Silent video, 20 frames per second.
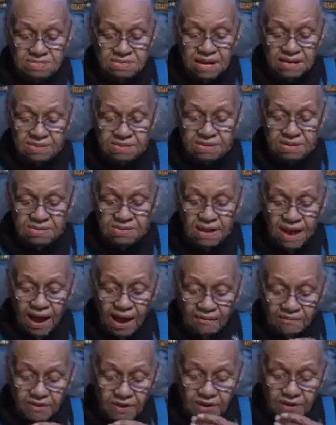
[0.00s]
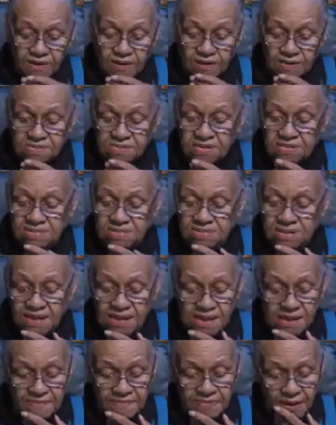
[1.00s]
that the devil
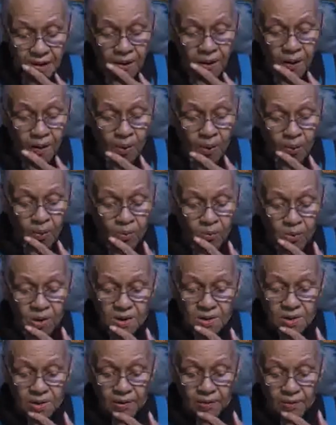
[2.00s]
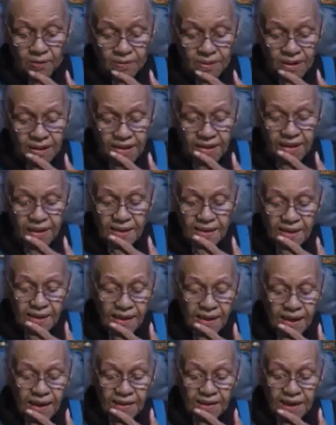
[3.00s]
deceived the whole world,
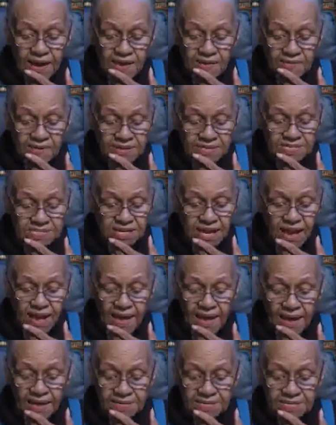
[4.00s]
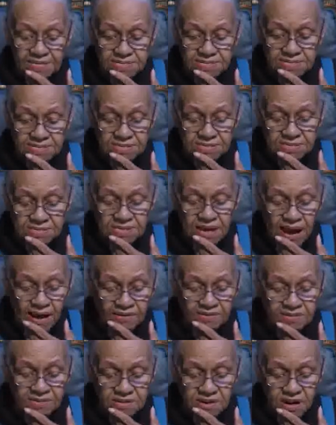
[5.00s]
and he was cast
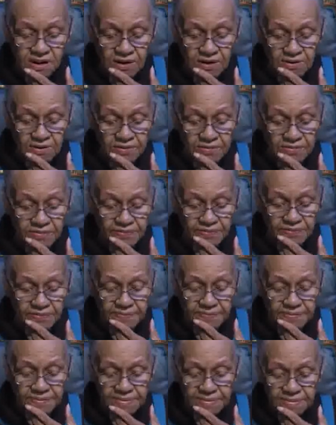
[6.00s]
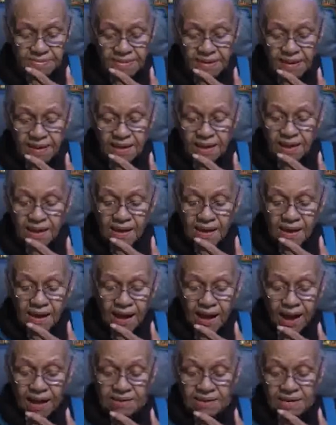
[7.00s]
down to earth.
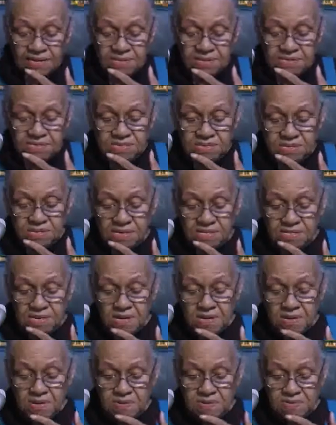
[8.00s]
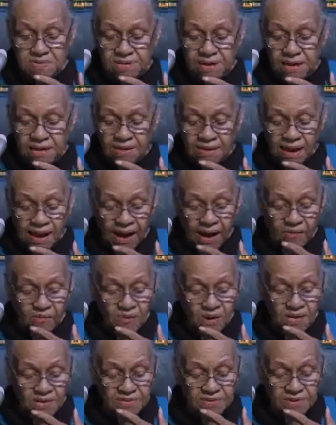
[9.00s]
I listen to the news, and I
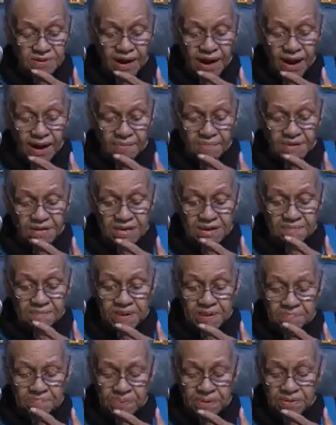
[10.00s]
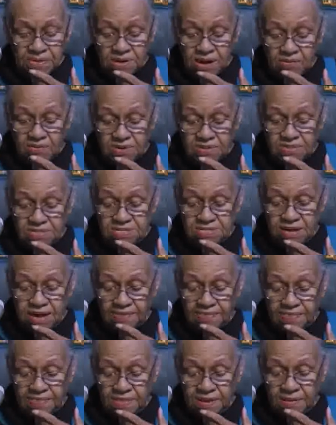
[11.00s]
wonder how many people noticed
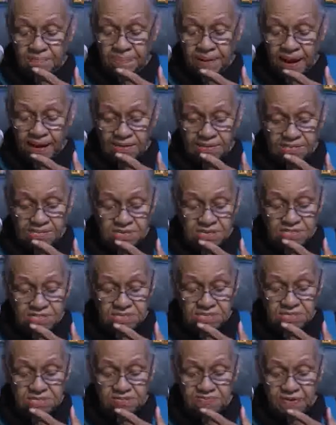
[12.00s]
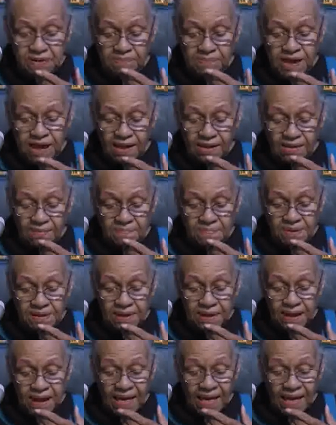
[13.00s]
that the politicians from
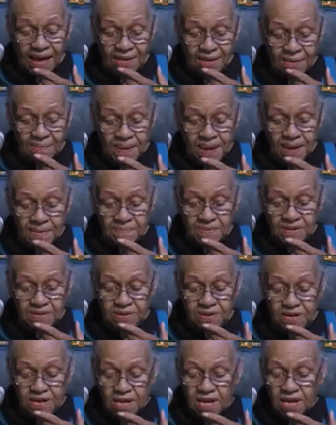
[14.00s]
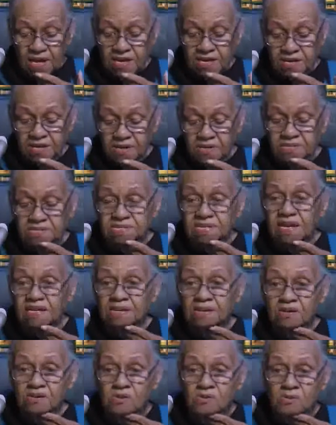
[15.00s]
Alabama, used a
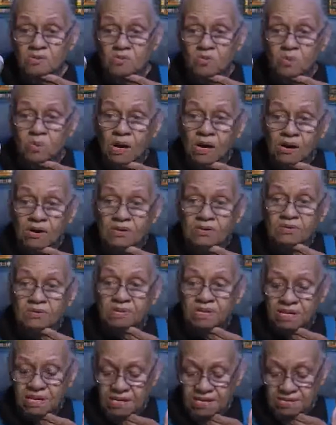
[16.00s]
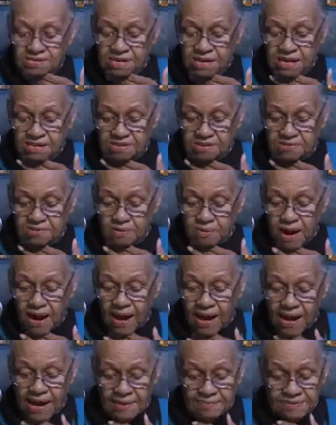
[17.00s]
new word. He said
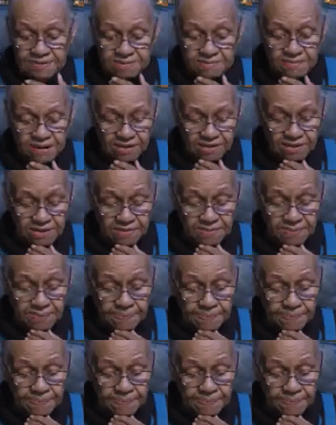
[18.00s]
tribesman